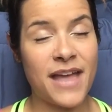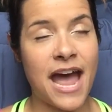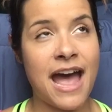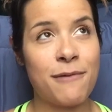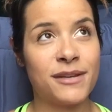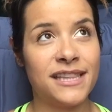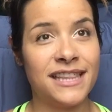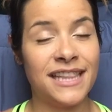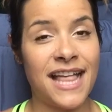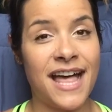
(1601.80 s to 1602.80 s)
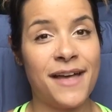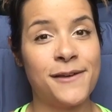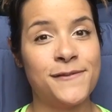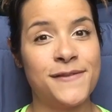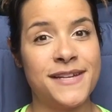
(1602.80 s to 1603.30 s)
I would
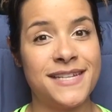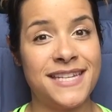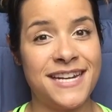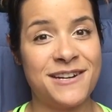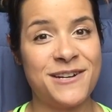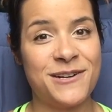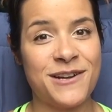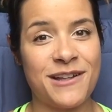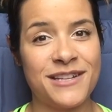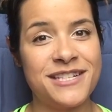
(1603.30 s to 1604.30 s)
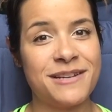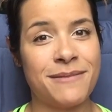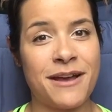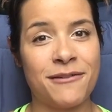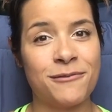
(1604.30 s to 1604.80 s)
love to hear your knowledge
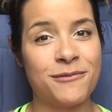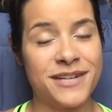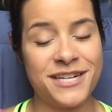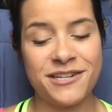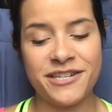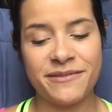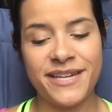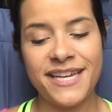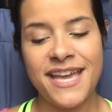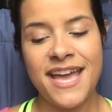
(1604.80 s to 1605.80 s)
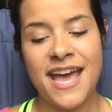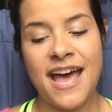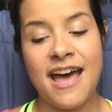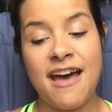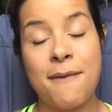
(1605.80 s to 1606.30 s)
about what you're doing.
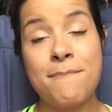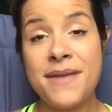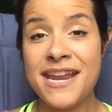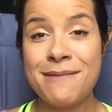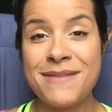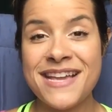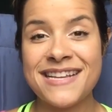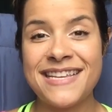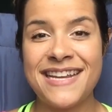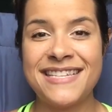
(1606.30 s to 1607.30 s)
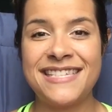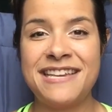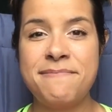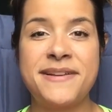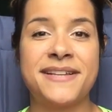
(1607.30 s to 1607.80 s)
Mini Me in
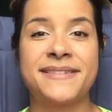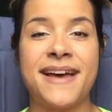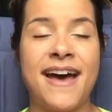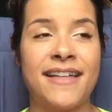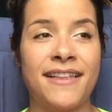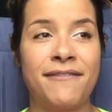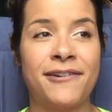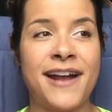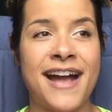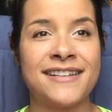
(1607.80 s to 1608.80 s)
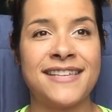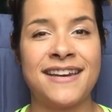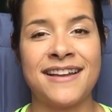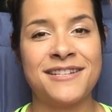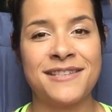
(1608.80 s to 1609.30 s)
Tennessee, because I love her accent
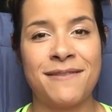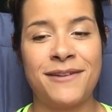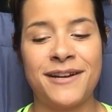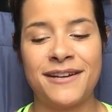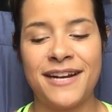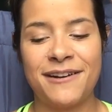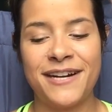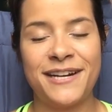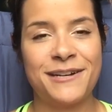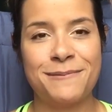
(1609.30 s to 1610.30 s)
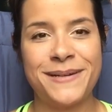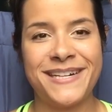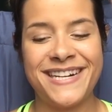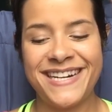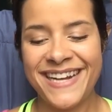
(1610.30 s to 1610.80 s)
and I just love hearing her,
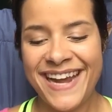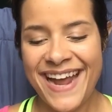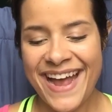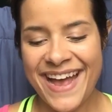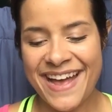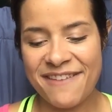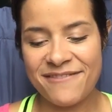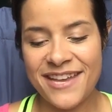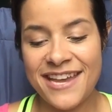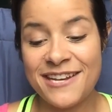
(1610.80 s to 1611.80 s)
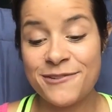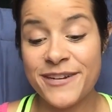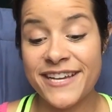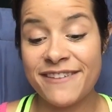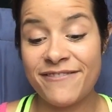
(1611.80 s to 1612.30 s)
period.
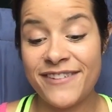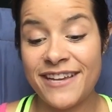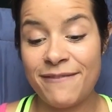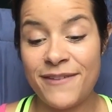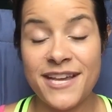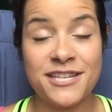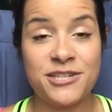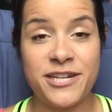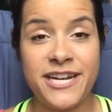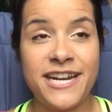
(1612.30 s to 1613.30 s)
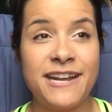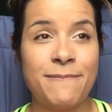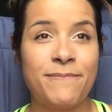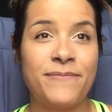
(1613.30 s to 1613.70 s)
Andrea VSG,